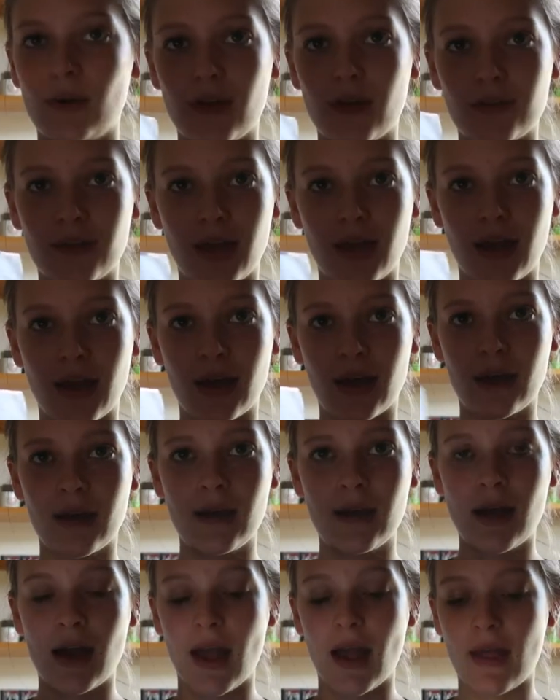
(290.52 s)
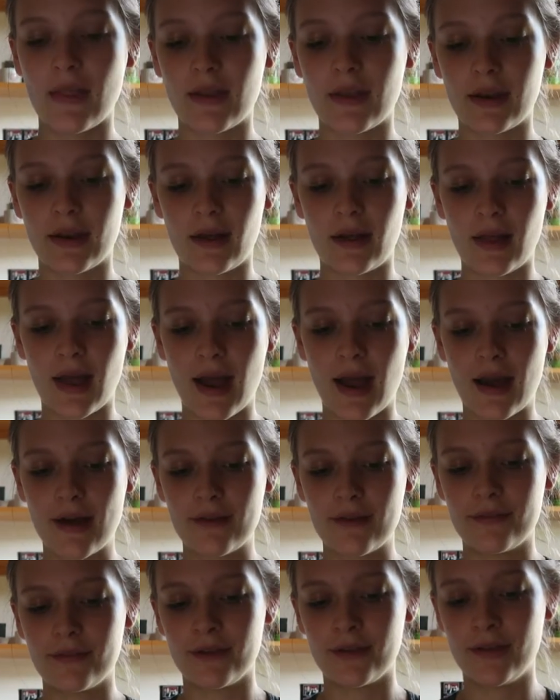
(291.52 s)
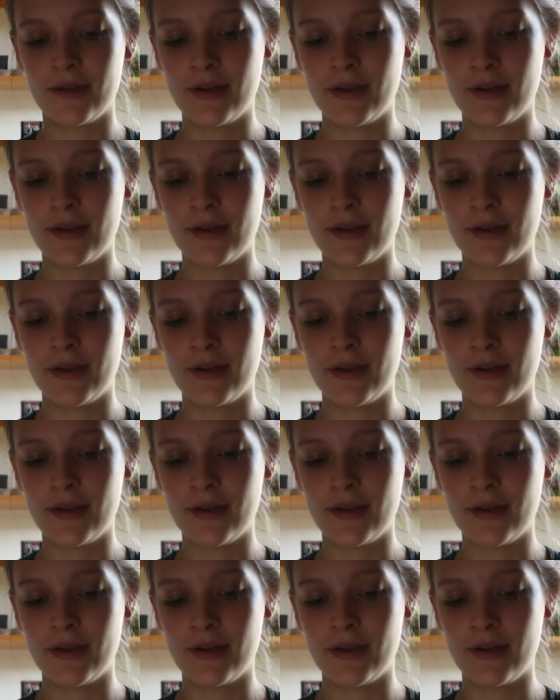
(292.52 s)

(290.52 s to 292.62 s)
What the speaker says: all over here, and then I'll have